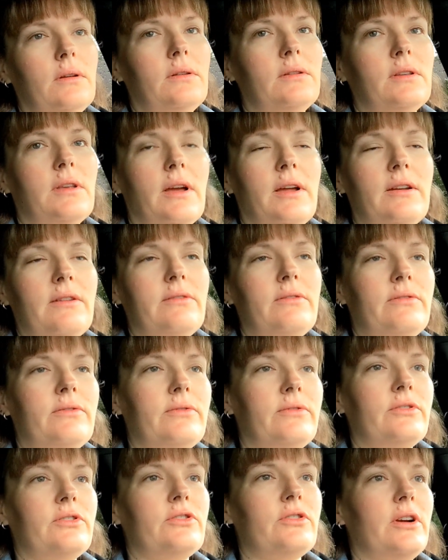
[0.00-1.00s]
it's kind of
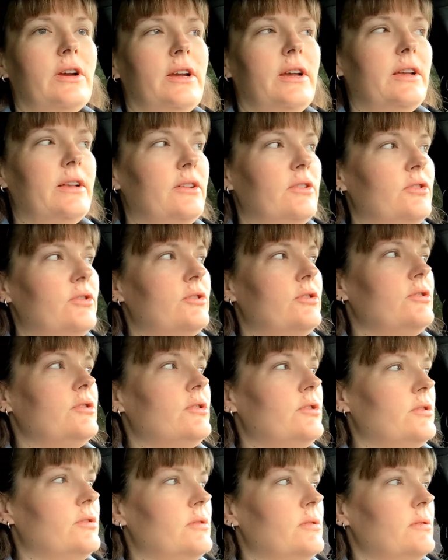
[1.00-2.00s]
strange
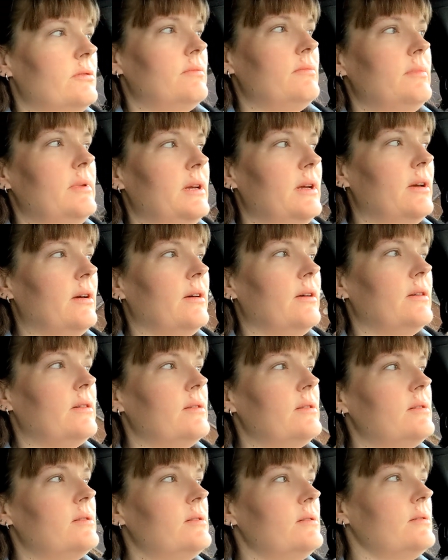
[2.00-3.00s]

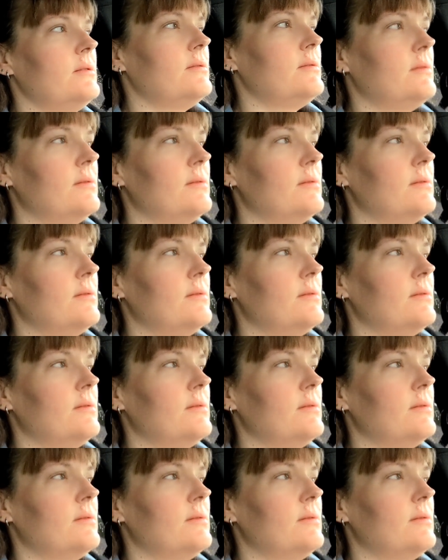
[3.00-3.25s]
because